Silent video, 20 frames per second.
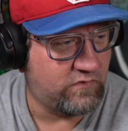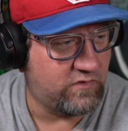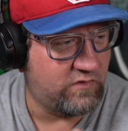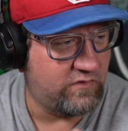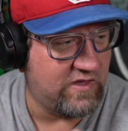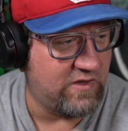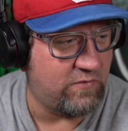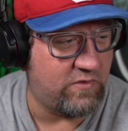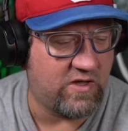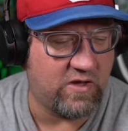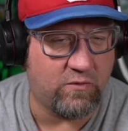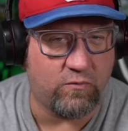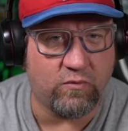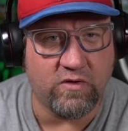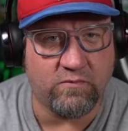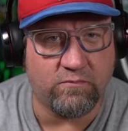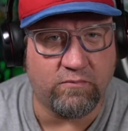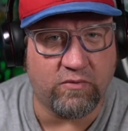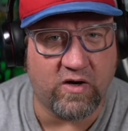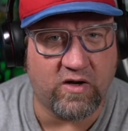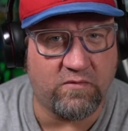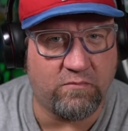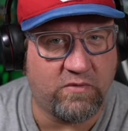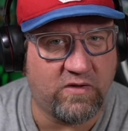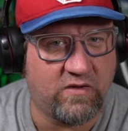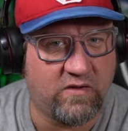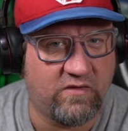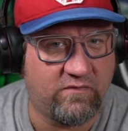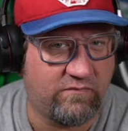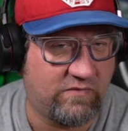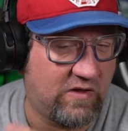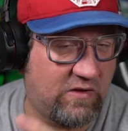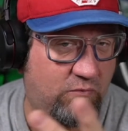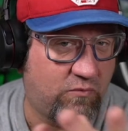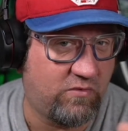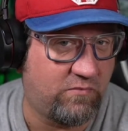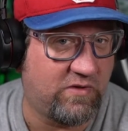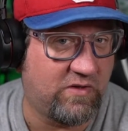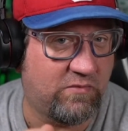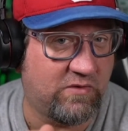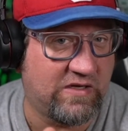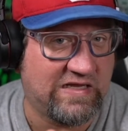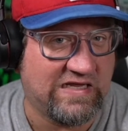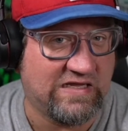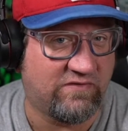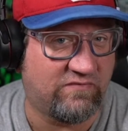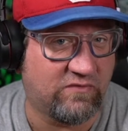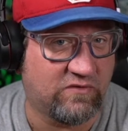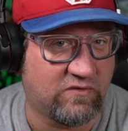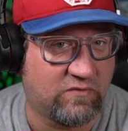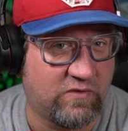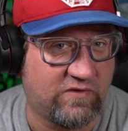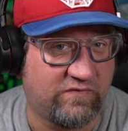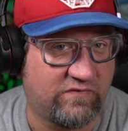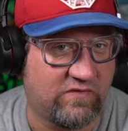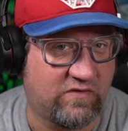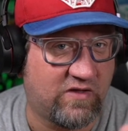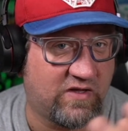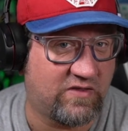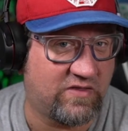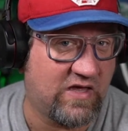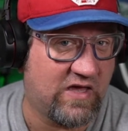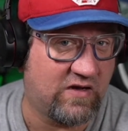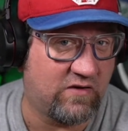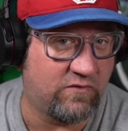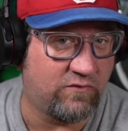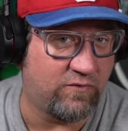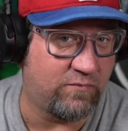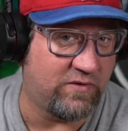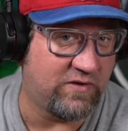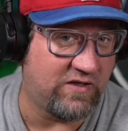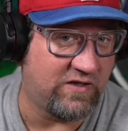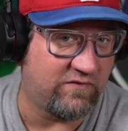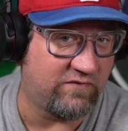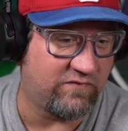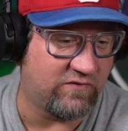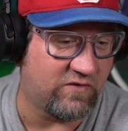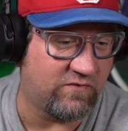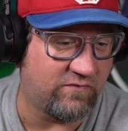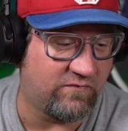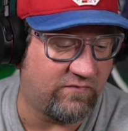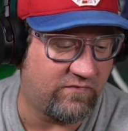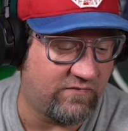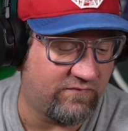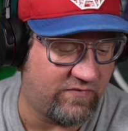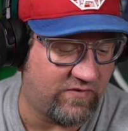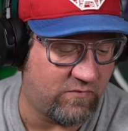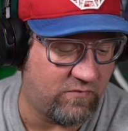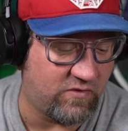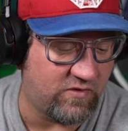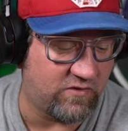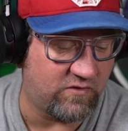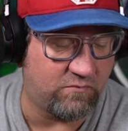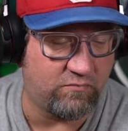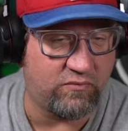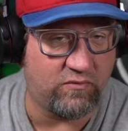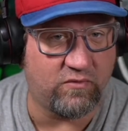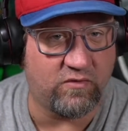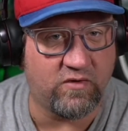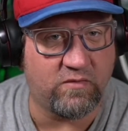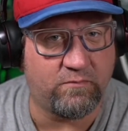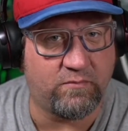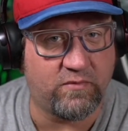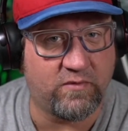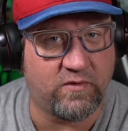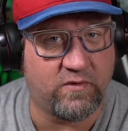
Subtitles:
that way I would be able to answer a question like that a little bit easier if I wanted to pull up